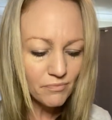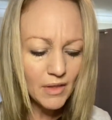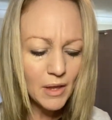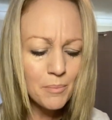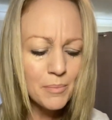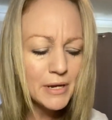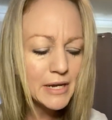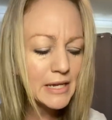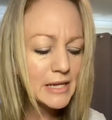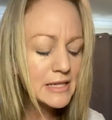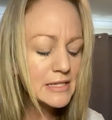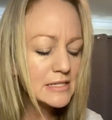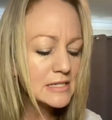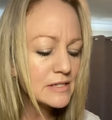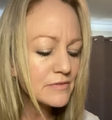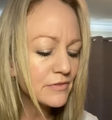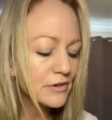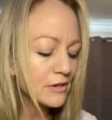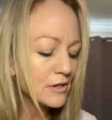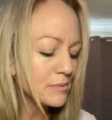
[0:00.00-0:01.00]
but again, this is
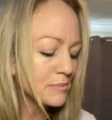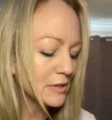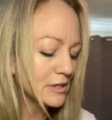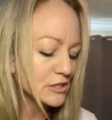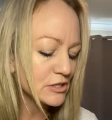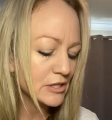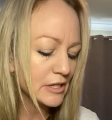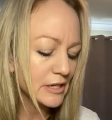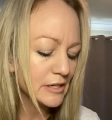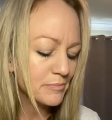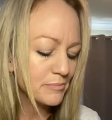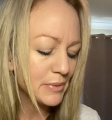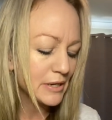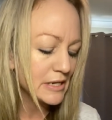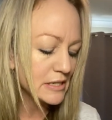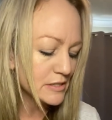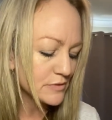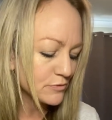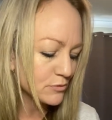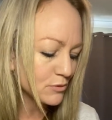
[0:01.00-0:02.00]
very much a
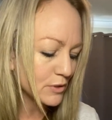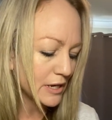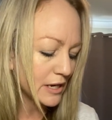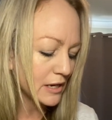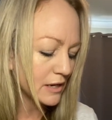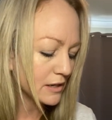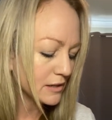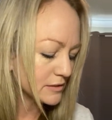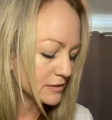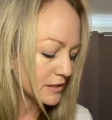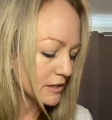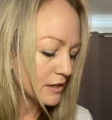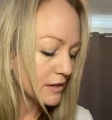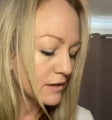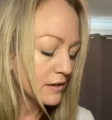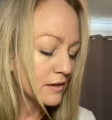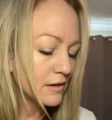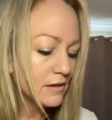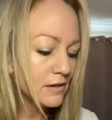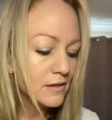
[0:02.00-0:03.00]
peaceful card.
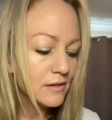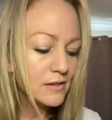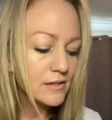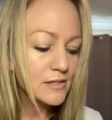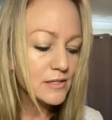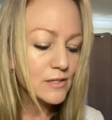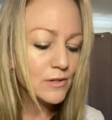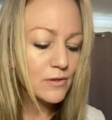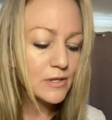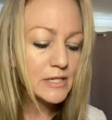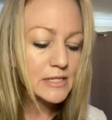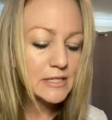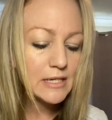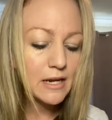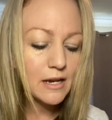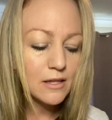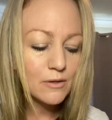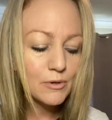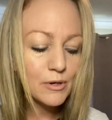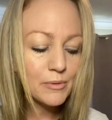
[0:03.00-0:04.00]
So at the start
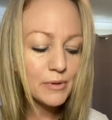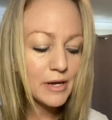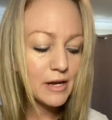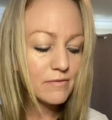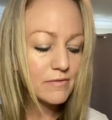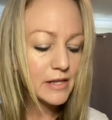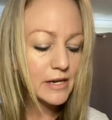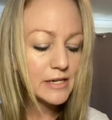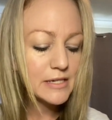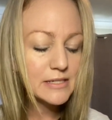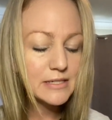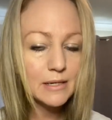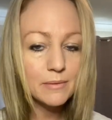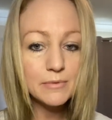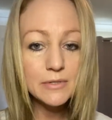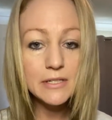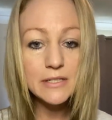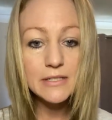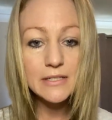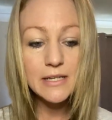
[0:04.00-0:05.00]
of the week, we have that
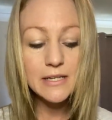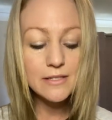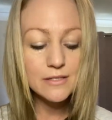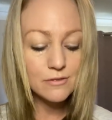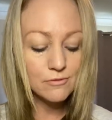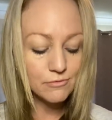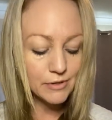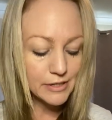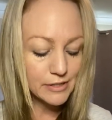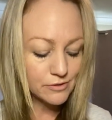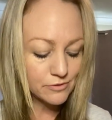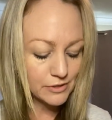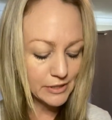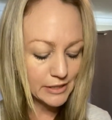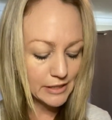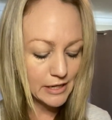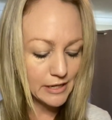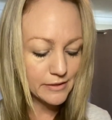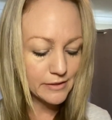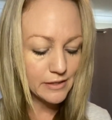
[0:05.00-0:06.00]
acceptance, that surrendering,
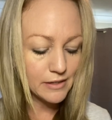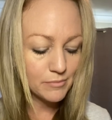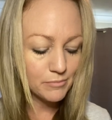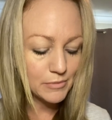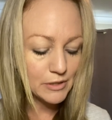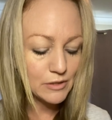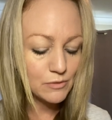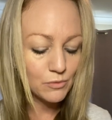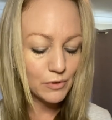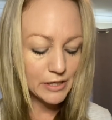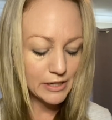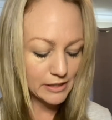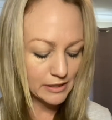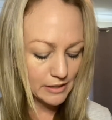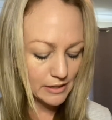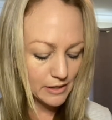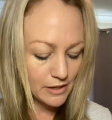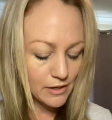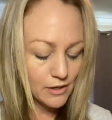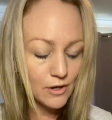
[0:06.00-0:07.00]
and then midweek,
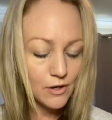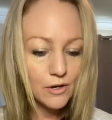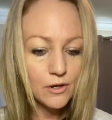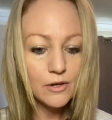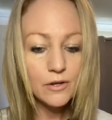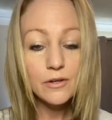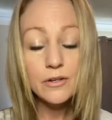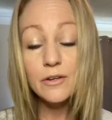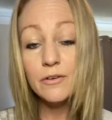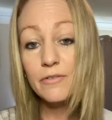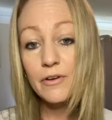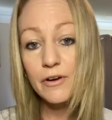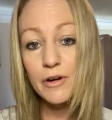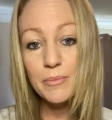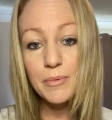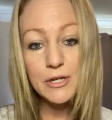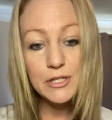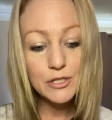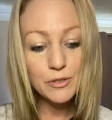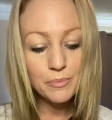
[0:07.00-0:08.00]
you're very
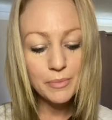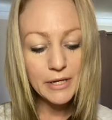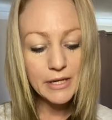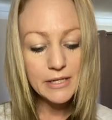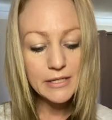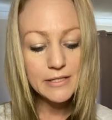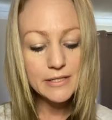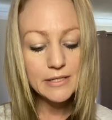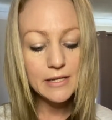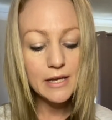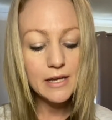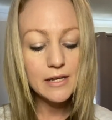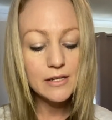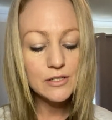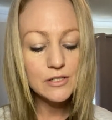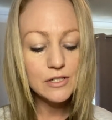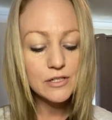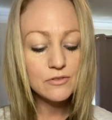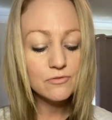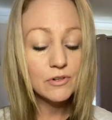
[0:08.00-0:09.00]
much at peace and
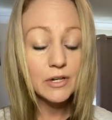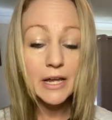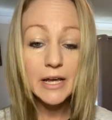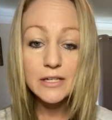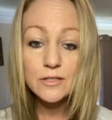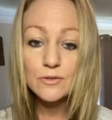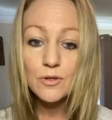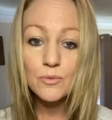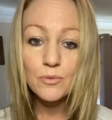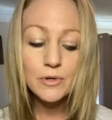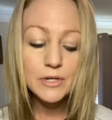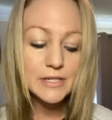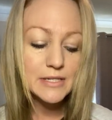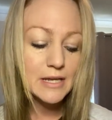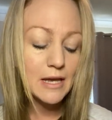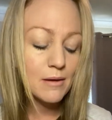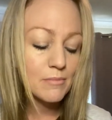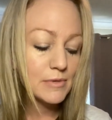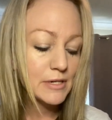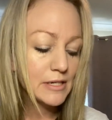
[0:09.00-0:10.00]
just relaxed with what is
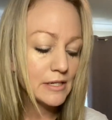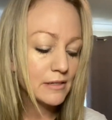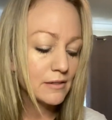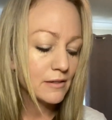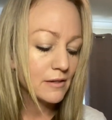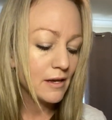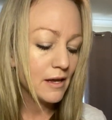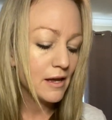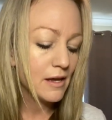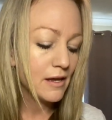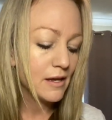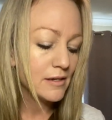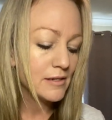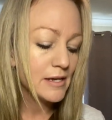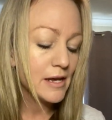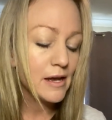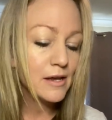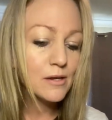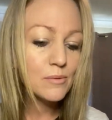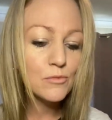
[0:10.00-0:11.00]
happening and
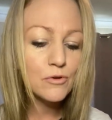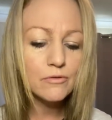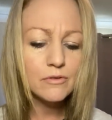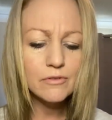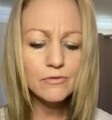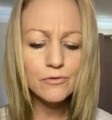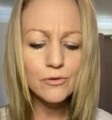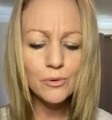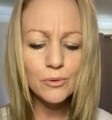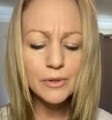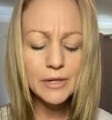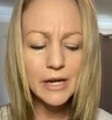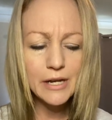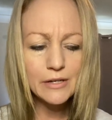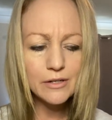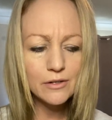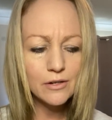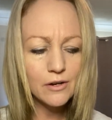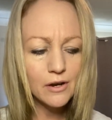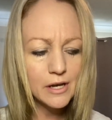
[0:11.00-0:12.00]
how you're moving forward. And
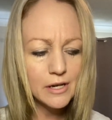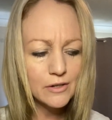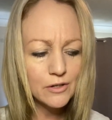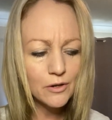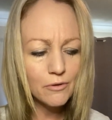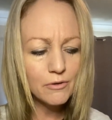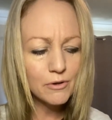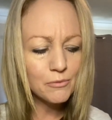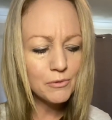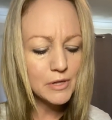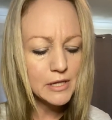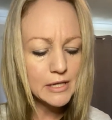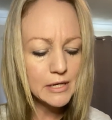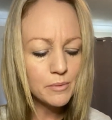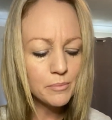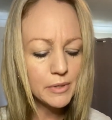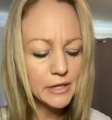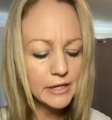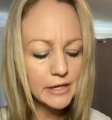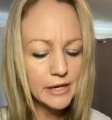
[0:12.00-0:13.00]
you're kind of going within a
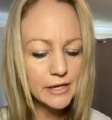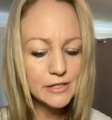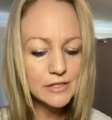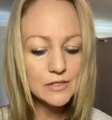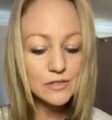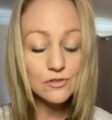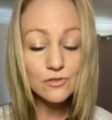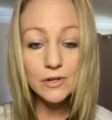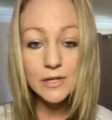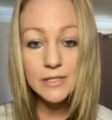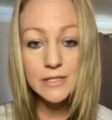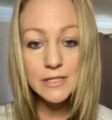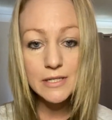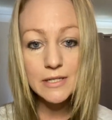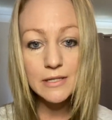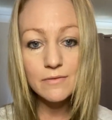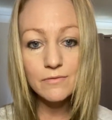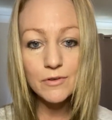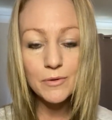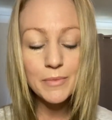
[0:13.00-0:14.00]
bit and just trusting the
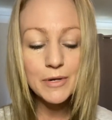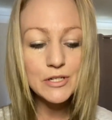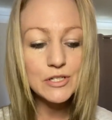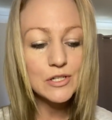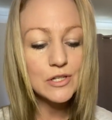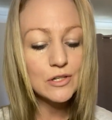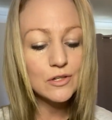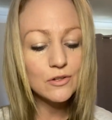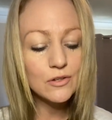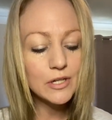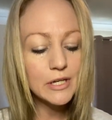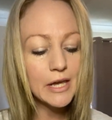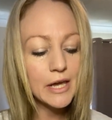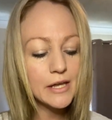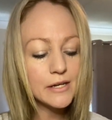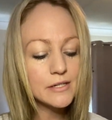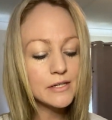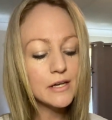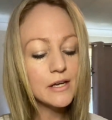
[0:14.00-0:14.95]
information that you get